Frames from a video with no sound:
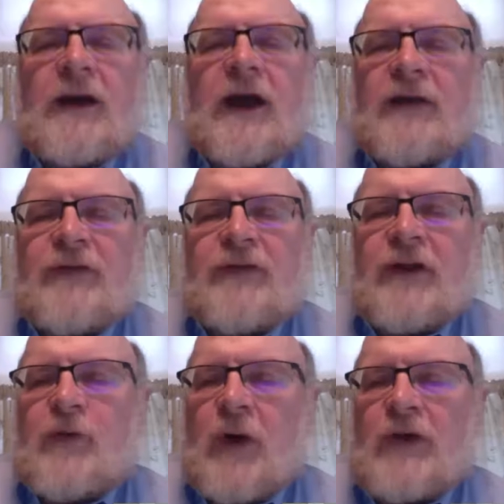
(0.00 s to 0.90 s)
a set of
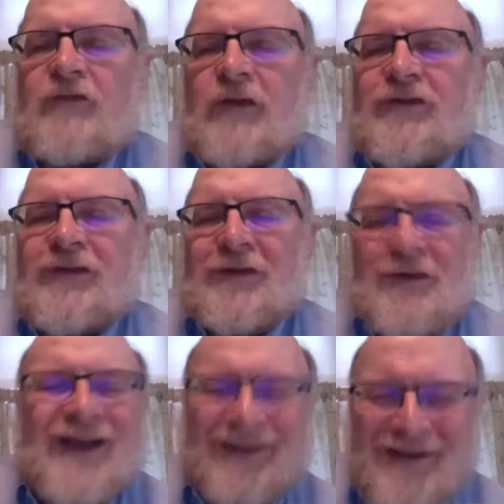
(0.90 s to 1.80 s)
questions.
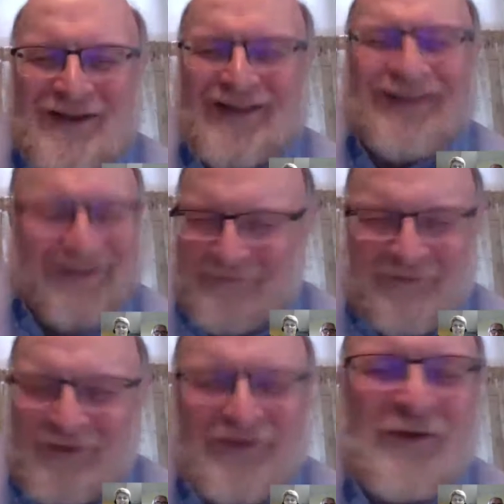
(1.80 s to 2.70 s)
Excuse me, I'm